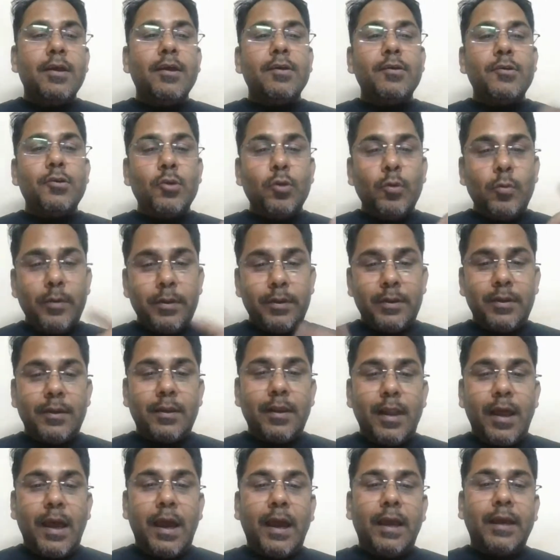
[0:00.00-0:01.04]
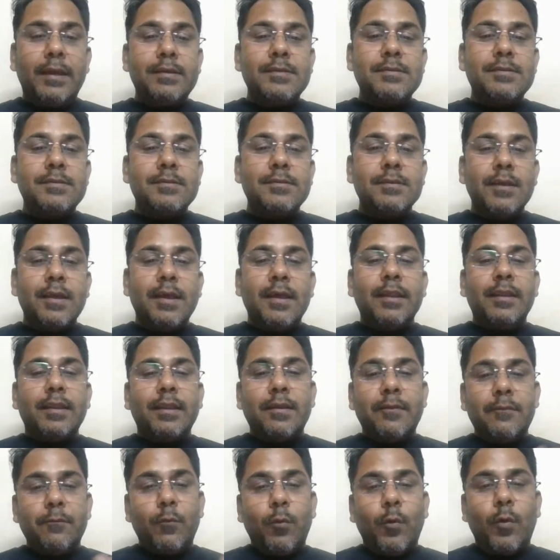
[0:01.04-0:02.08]
you will realize
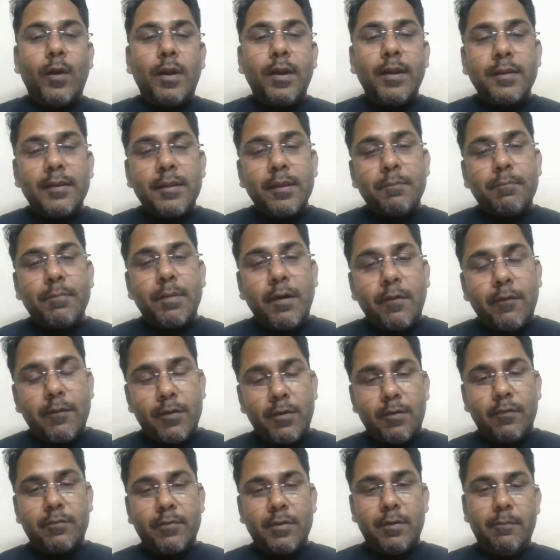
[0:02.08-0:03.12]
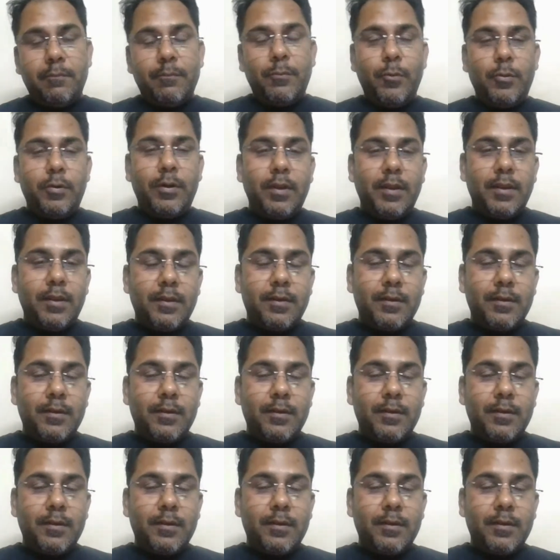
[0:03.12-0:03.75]
then what is the power of computing.